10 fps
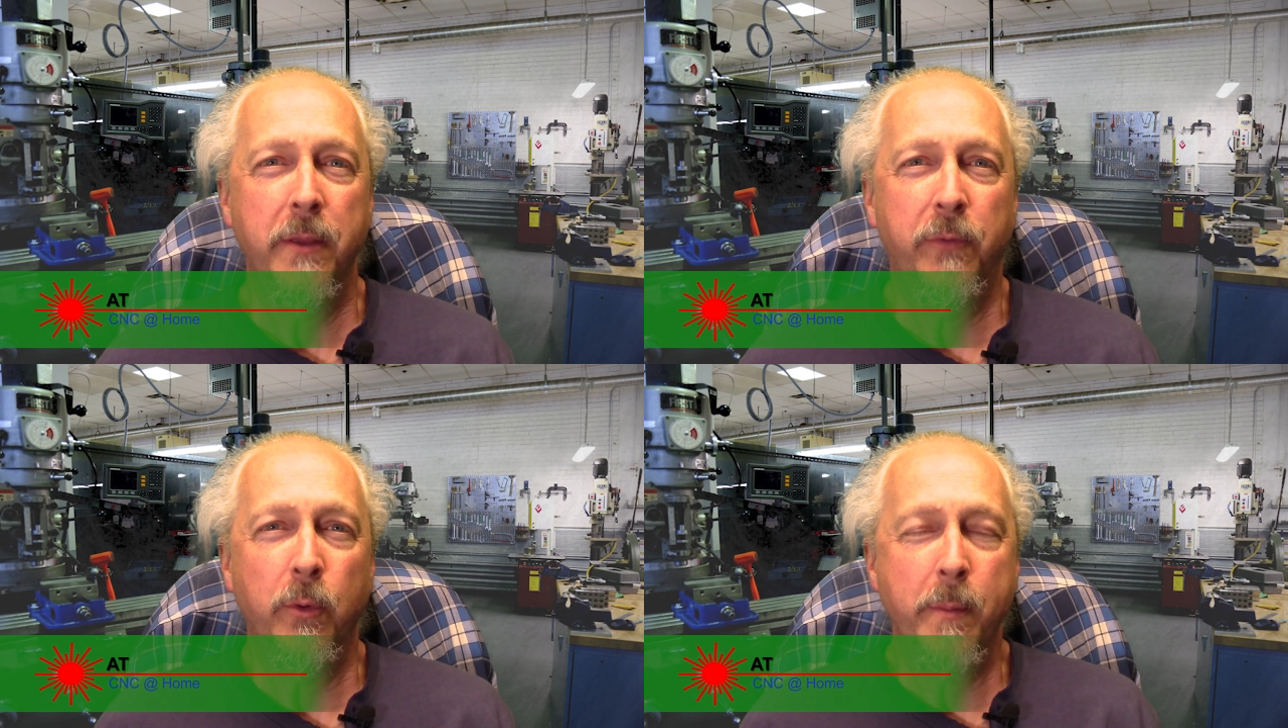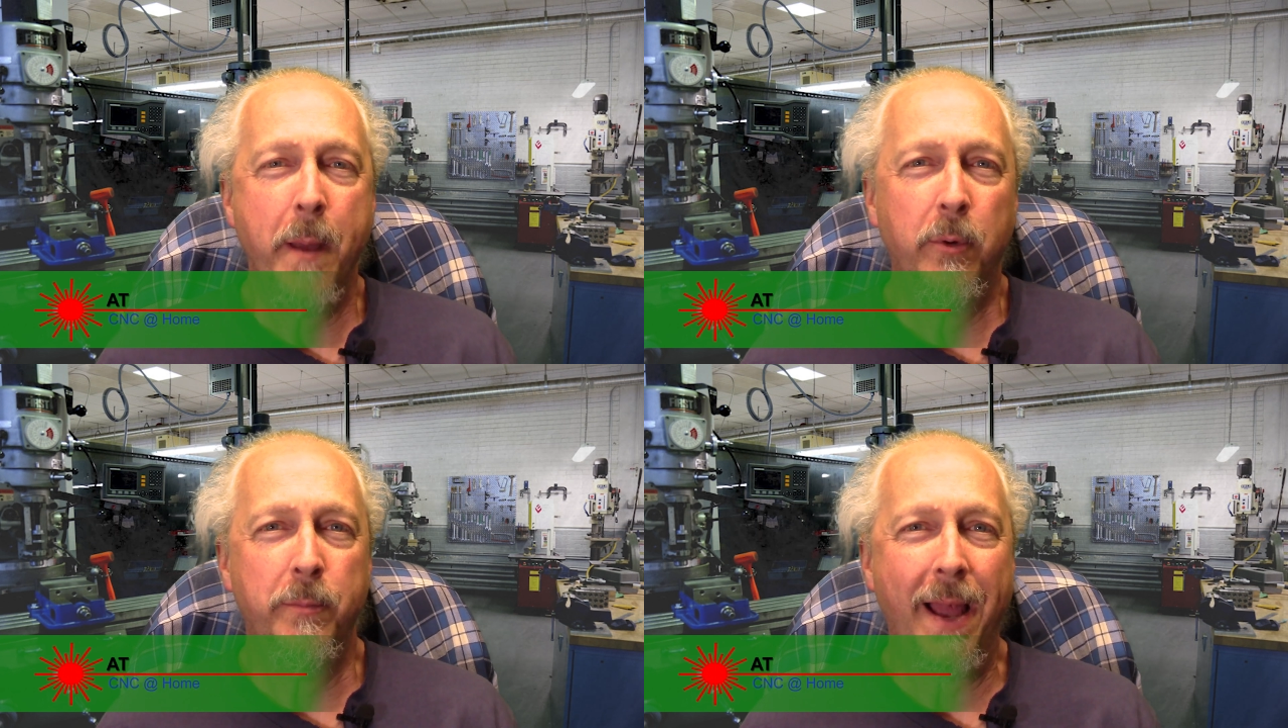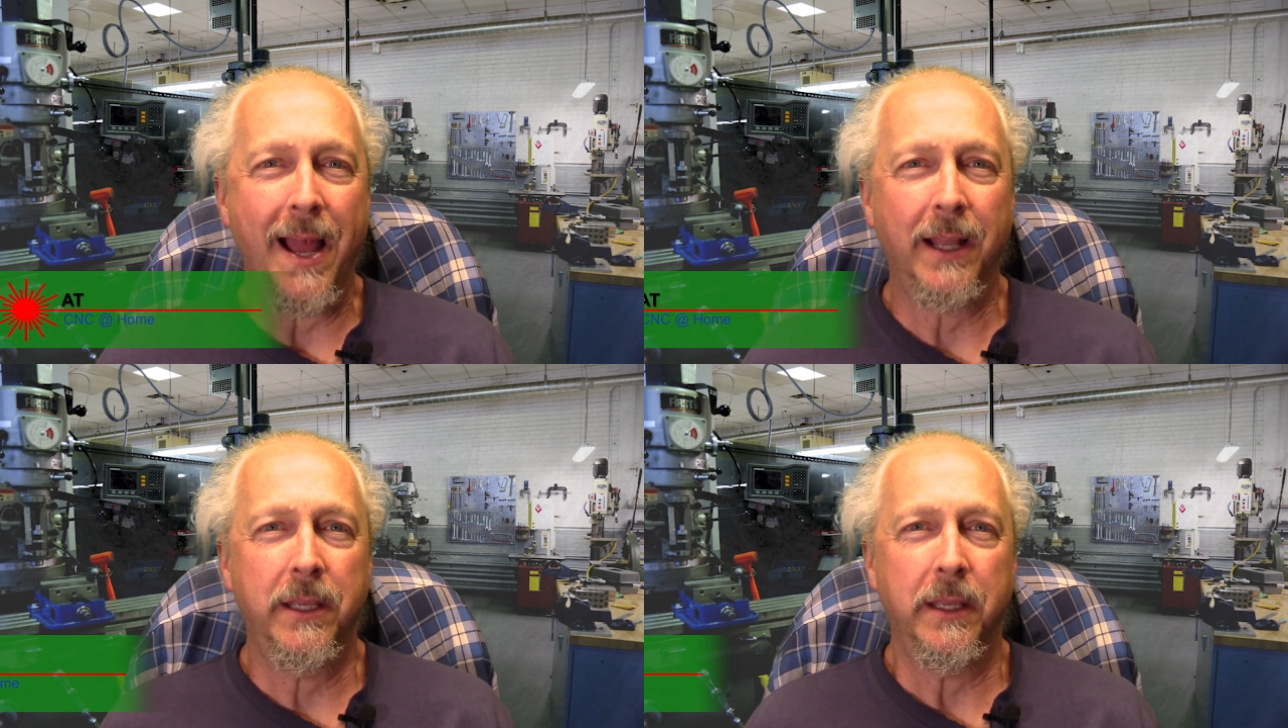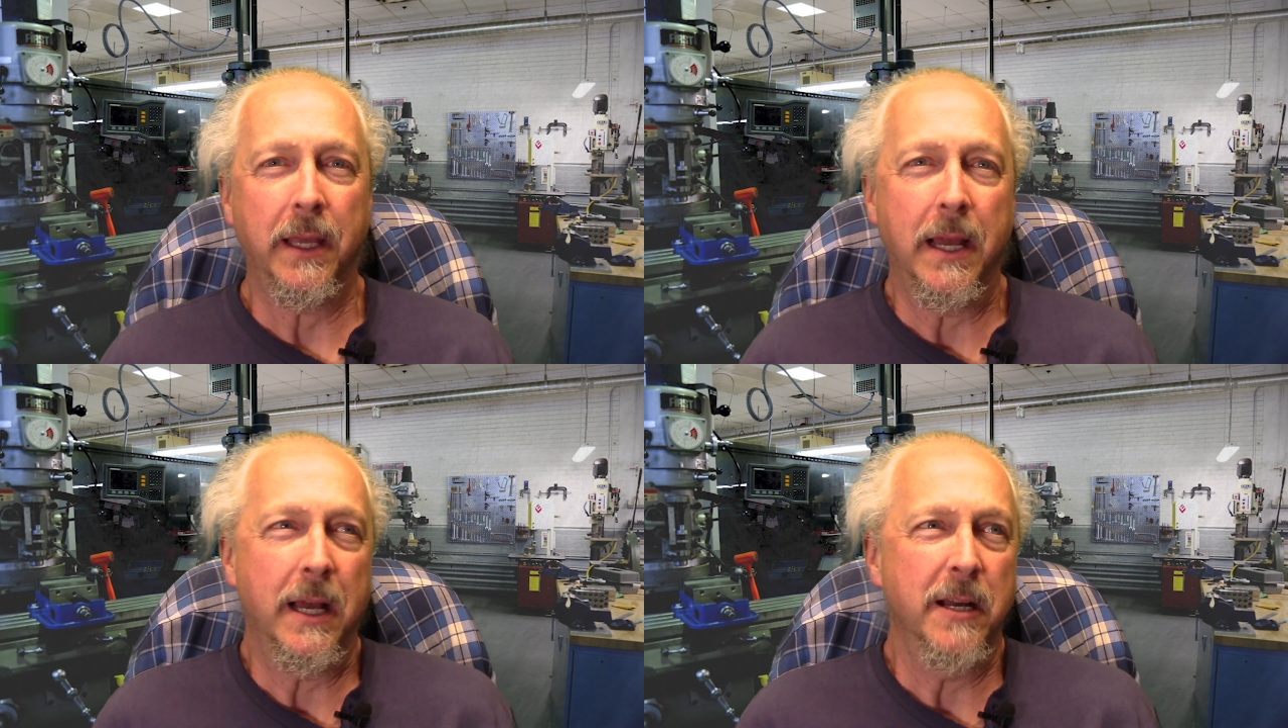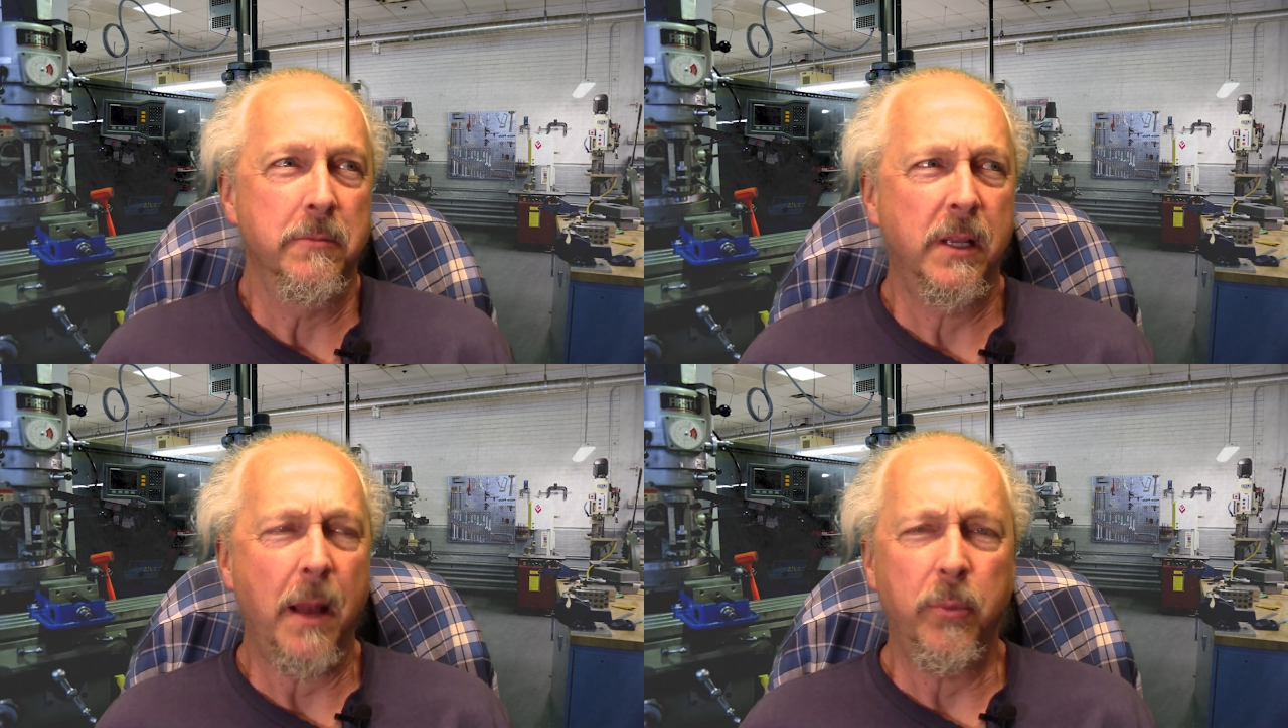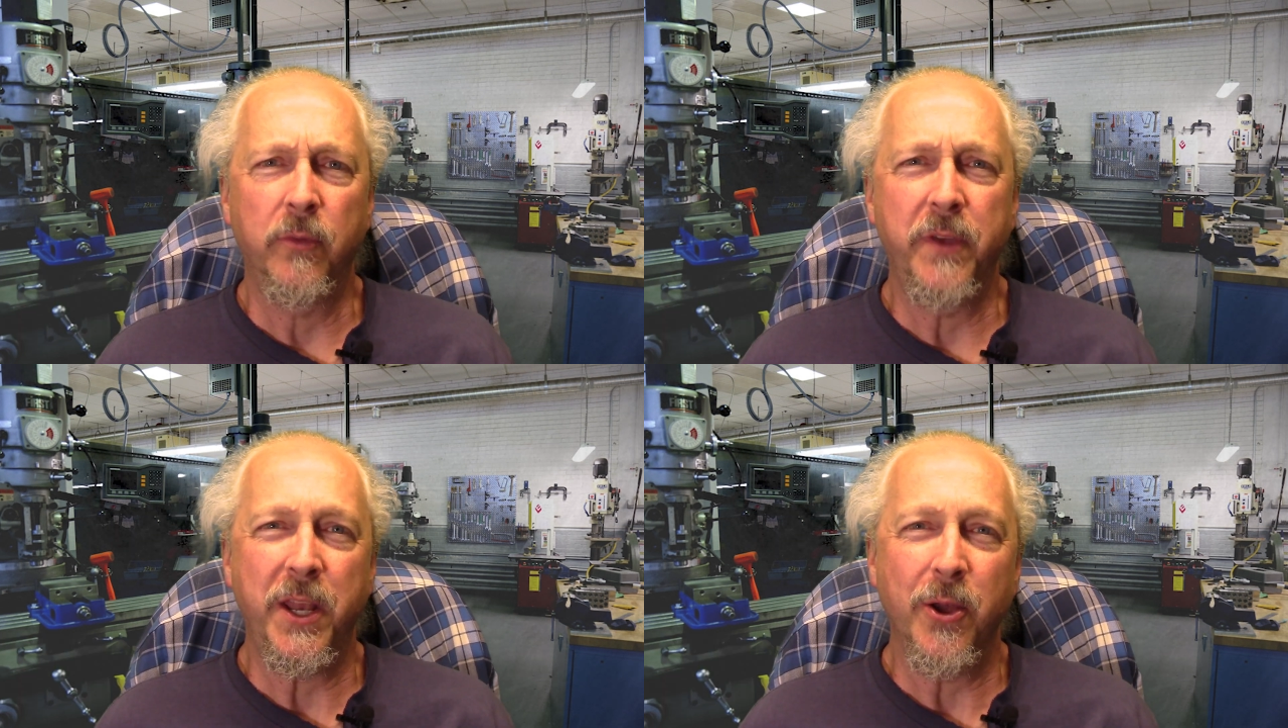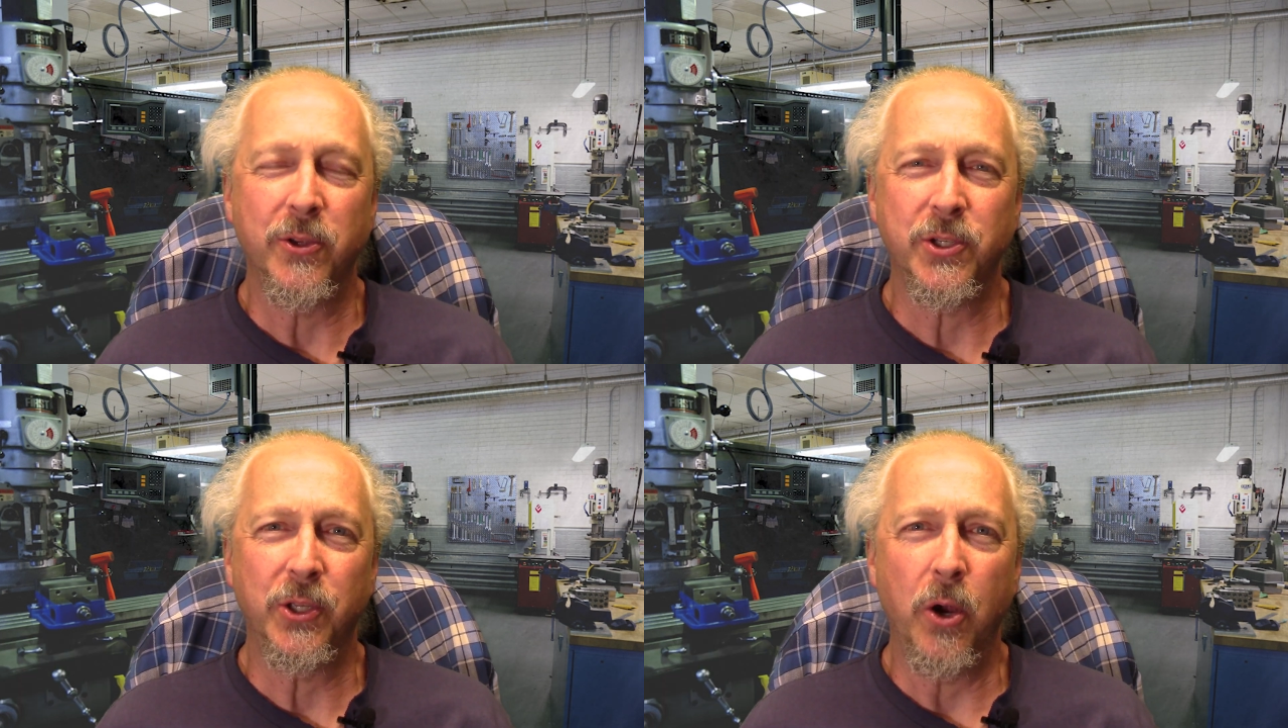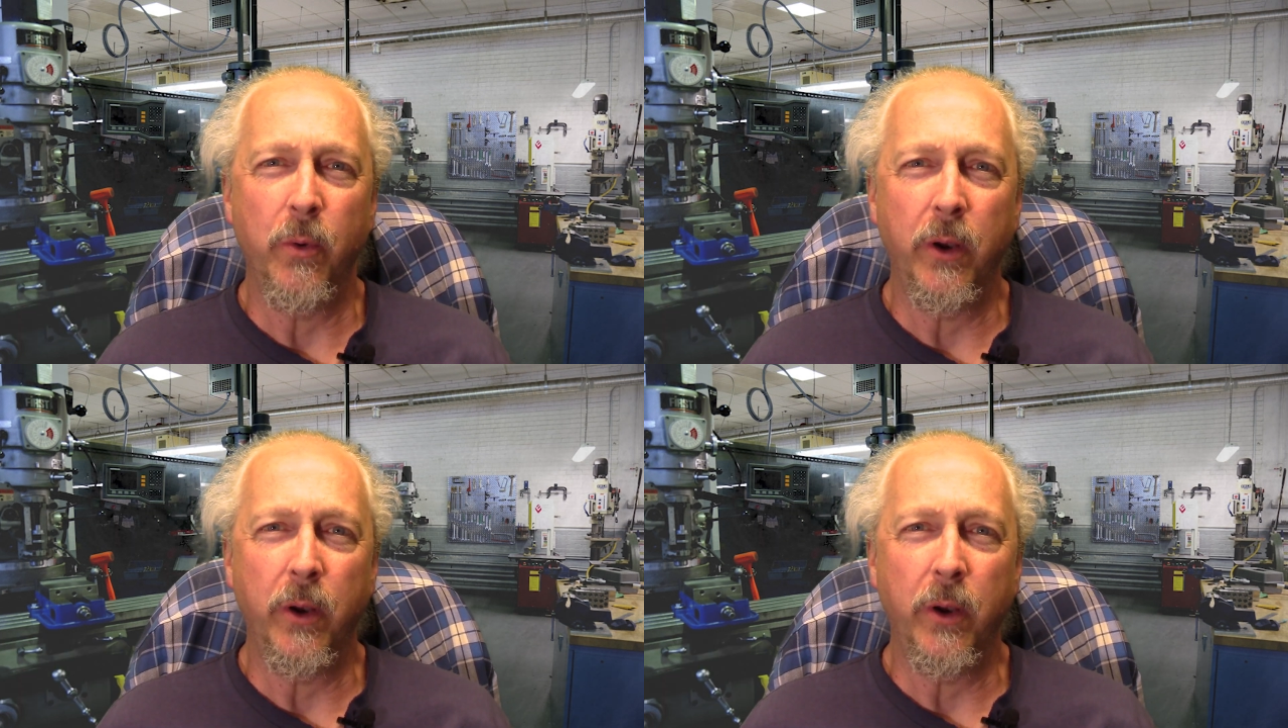If you remember back um, a couple of videos ago,